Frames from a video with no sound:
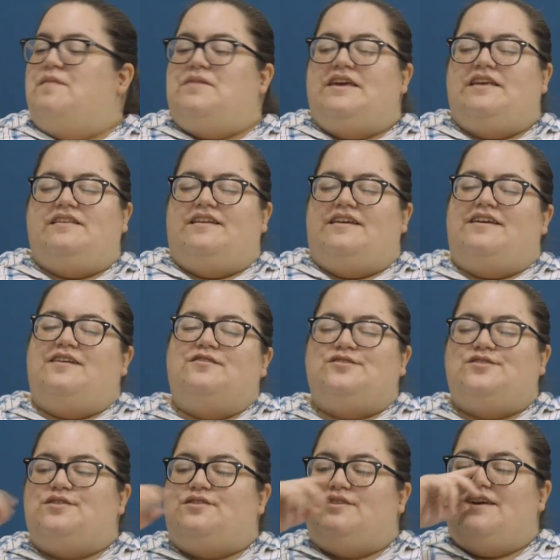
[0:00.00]
mean,
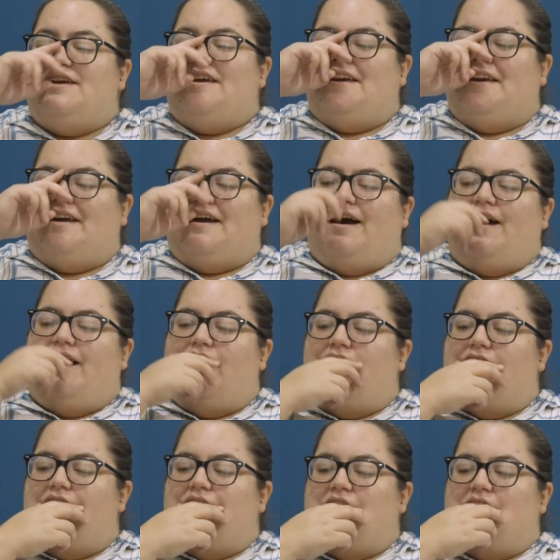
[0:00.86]
here's the thing.
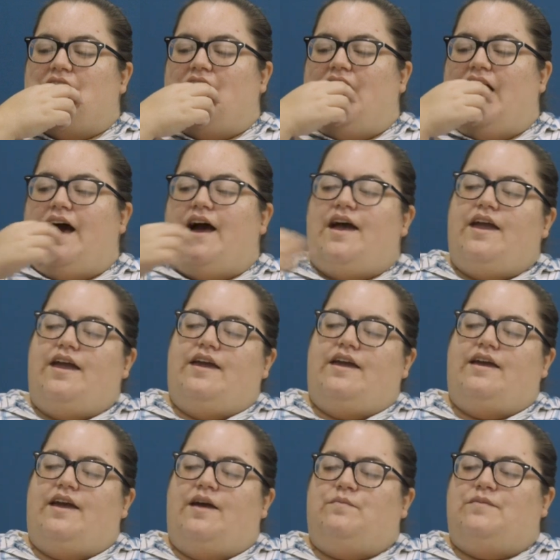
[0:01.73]
Uh,
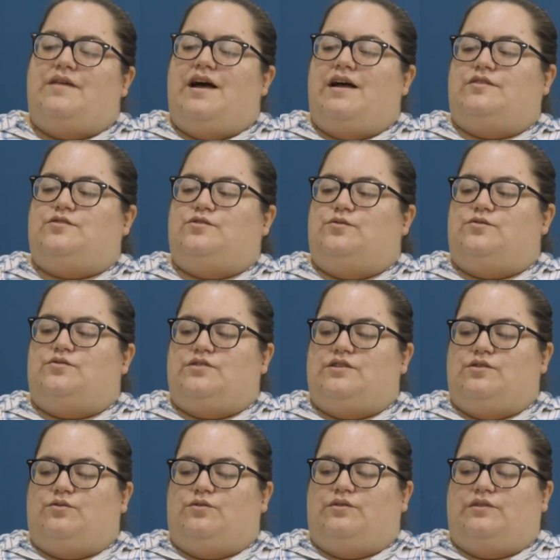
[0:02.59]
I am not so
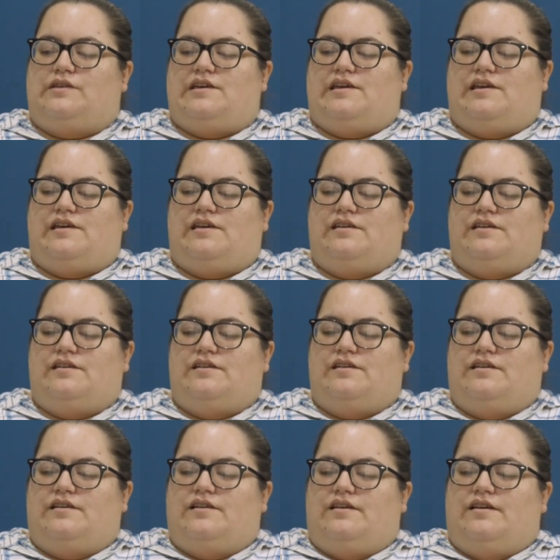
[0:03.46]
secretly
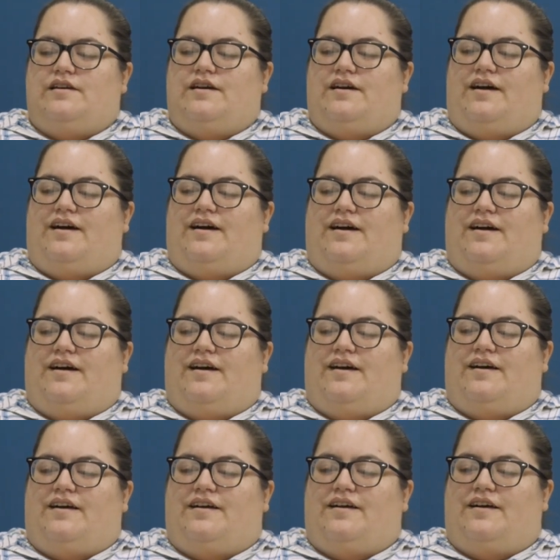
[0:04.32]

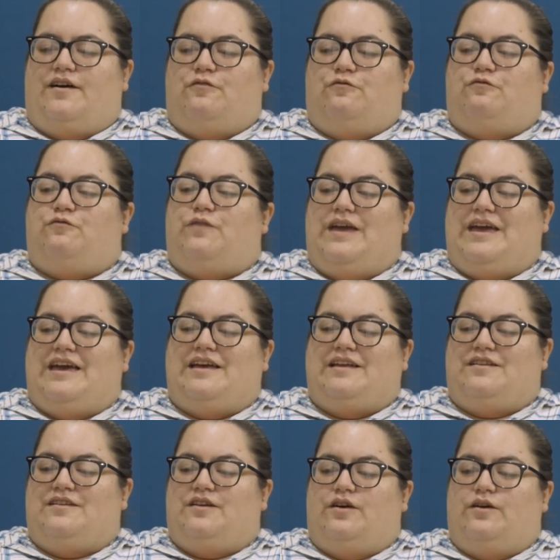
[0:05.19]
uh, a
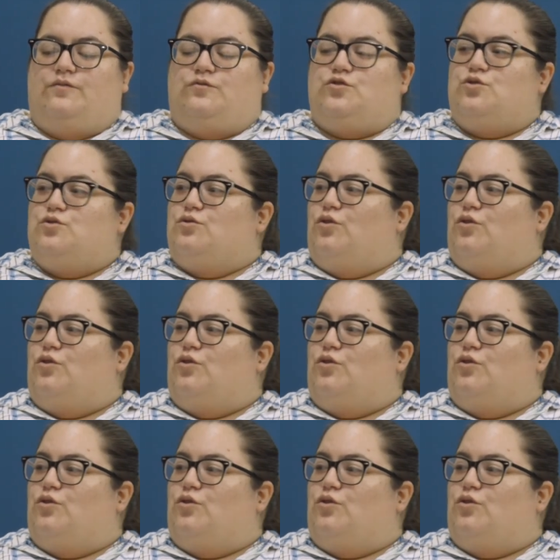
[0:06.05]
fan of true